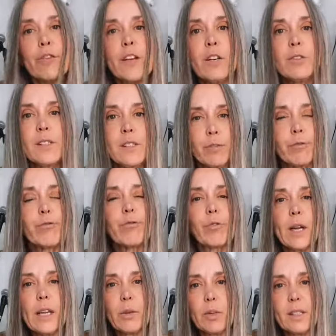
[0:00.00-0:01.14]
Fear is a
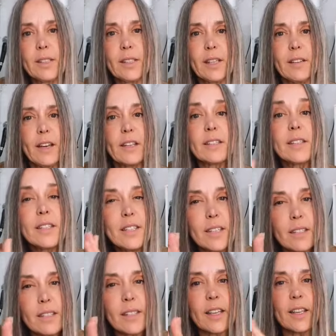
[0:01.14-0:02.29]
frequency that's
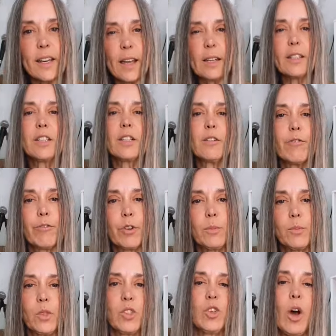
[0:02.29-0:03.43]
disconnected from
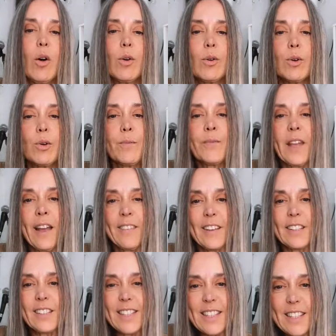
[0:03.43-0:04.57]
soul,
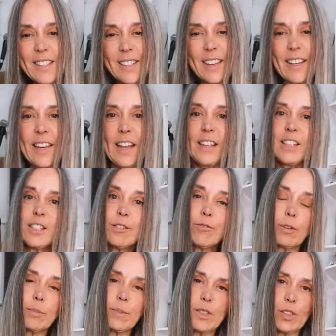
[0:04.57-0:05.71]
that's disconnected
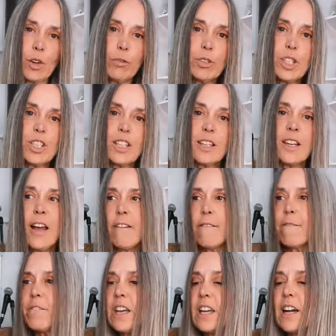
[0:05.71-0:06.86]
from sovereignty.
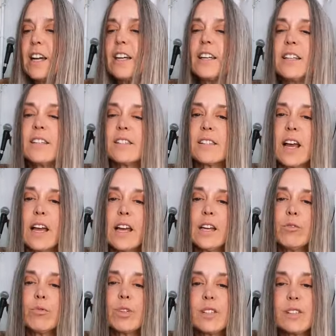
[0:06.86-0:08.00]
Fear is
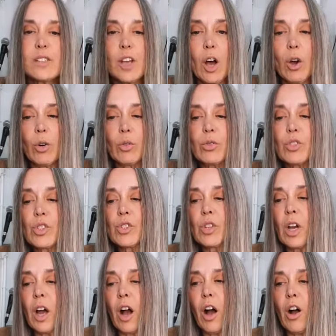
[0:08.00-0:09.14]
a result
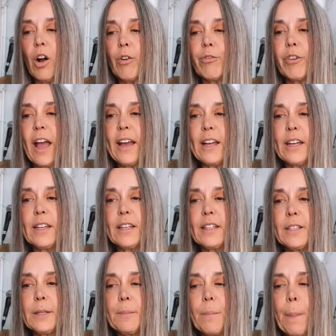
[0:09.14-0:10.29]
of
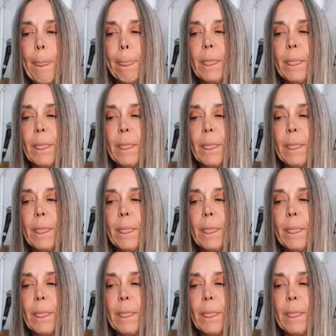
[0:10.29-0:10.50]
a